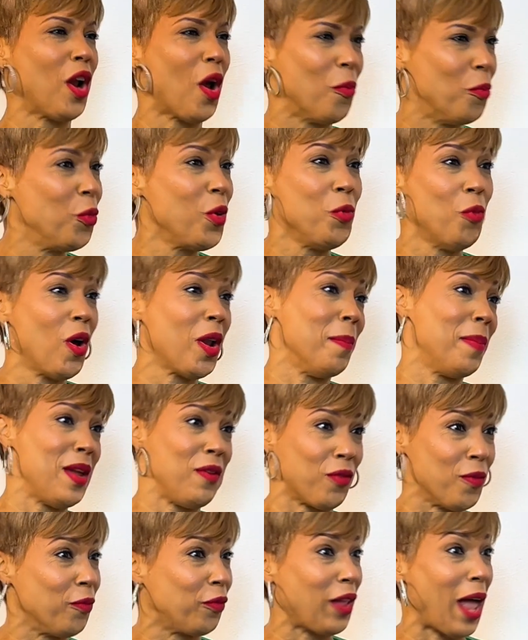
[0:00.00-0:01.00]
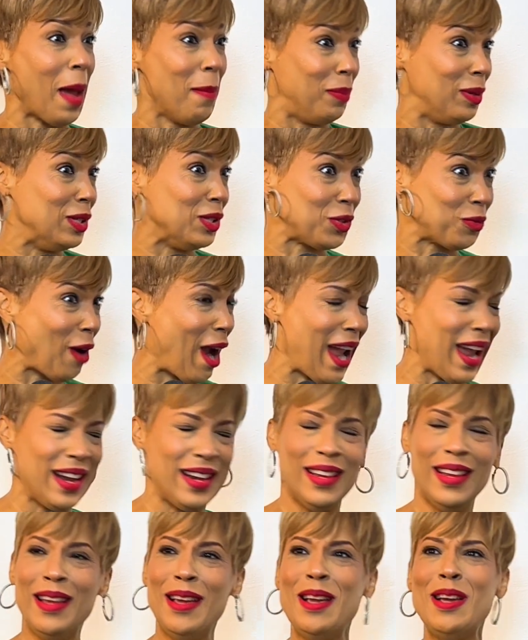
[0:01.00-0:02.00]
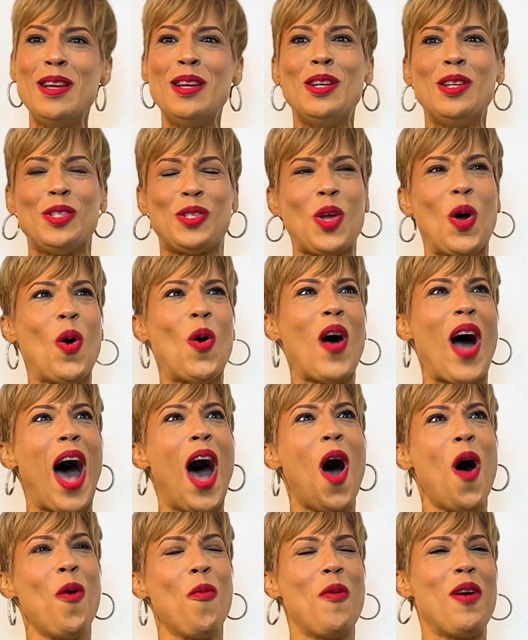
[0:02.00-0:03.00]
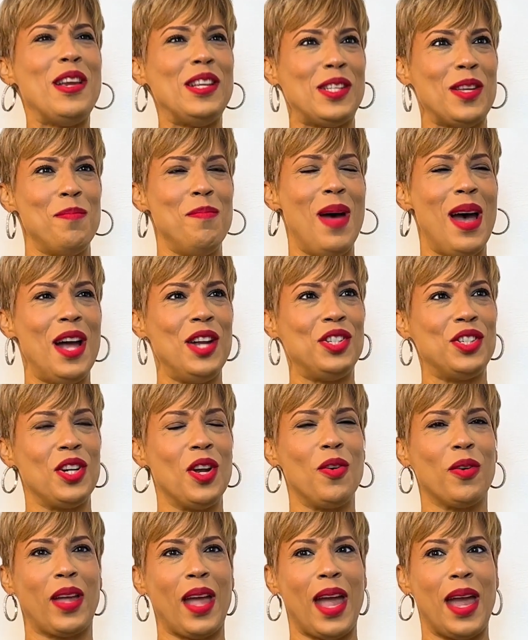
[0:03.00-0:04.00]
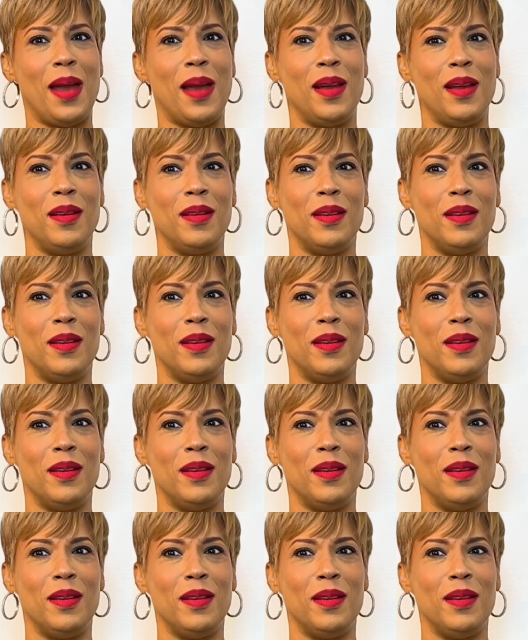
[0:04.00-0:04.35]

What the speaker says: to be from Flatbush, right? So I always imagine, okay,